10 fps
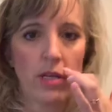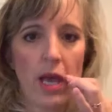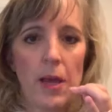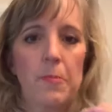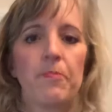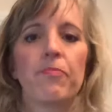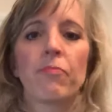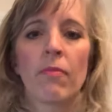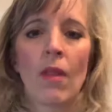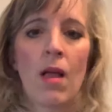okay?
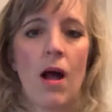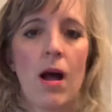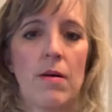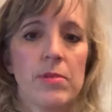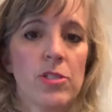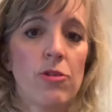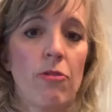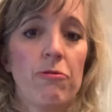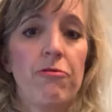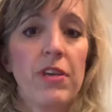So
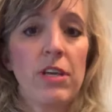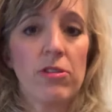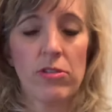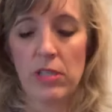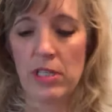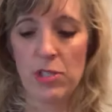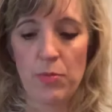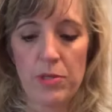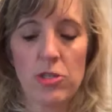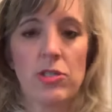feel is you
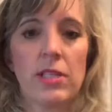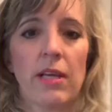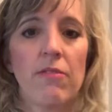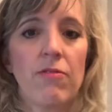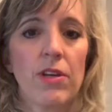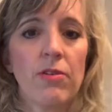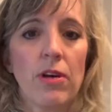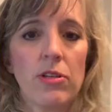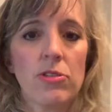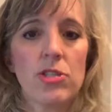put your second finger
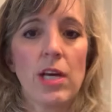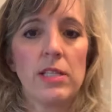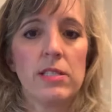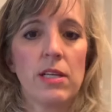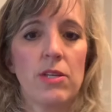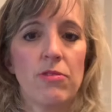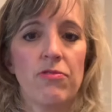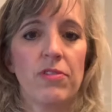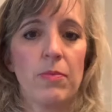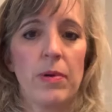on your chest and you
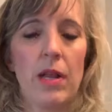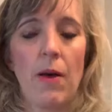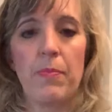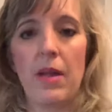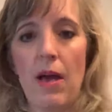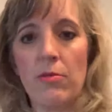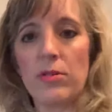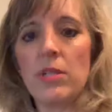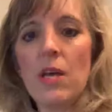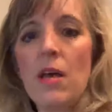flip it up and
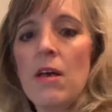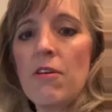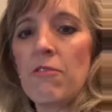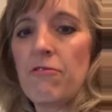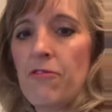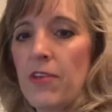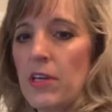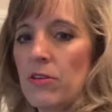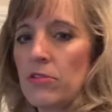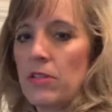out.
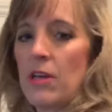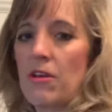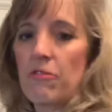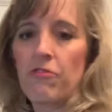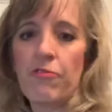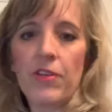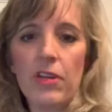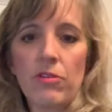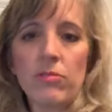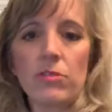Feel,
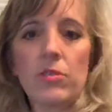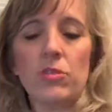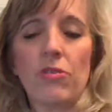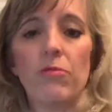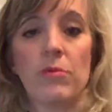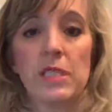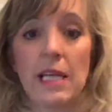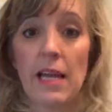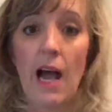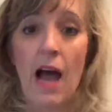feel. So if you want to
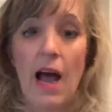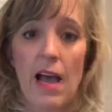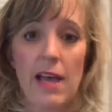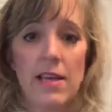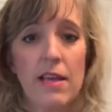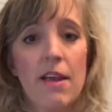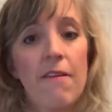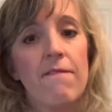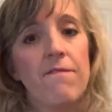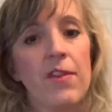say, I
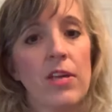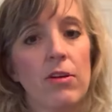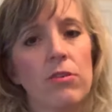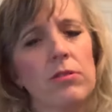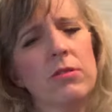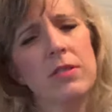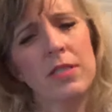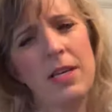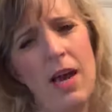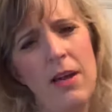feel
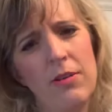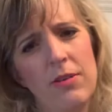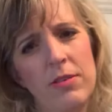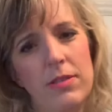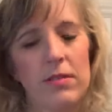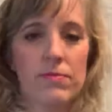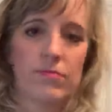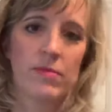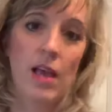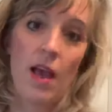tired,
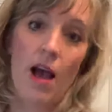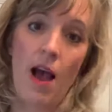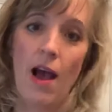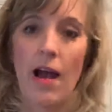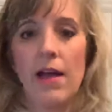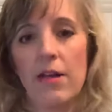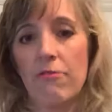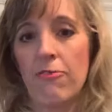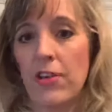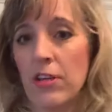I
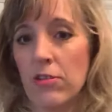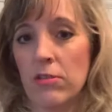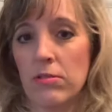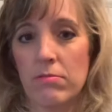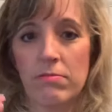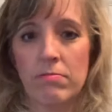feel